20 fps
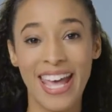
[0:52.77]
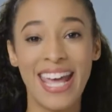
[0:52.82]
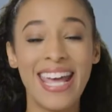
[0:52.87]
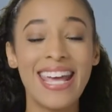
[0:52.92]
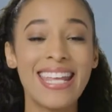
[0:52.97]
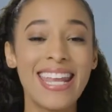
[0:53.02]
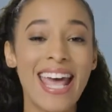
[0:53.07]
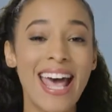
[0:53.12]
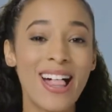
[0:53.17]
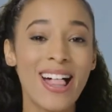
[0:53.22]

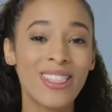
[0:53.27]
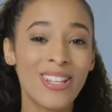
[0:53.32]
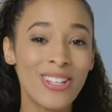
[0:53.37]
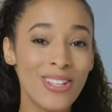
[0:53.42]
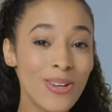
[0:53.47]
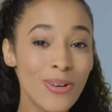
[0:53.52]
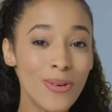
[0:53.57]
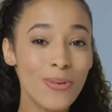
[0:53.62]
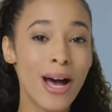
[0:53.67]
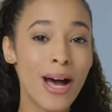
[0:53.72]

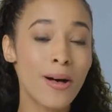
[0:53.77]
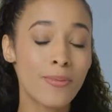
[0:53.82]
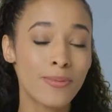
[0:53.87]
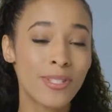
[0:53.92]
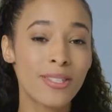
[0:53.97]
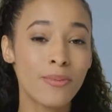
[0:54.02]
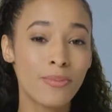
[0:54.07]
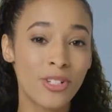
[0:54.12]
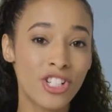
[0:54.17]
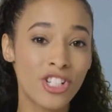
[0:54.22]
NLU
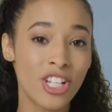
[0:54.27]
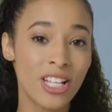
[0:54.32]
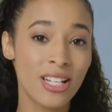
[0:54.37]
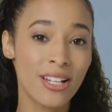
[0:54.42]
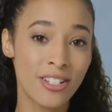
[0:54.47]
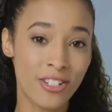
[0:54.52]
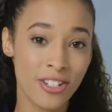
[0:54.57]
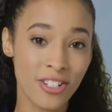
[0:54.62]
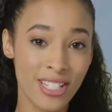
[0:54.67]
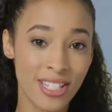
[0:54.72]
helps the machine
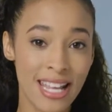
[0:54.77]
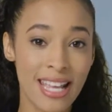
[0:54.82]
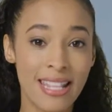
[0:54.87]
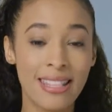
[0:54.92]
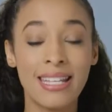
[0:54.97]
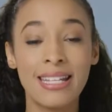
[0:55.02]
understand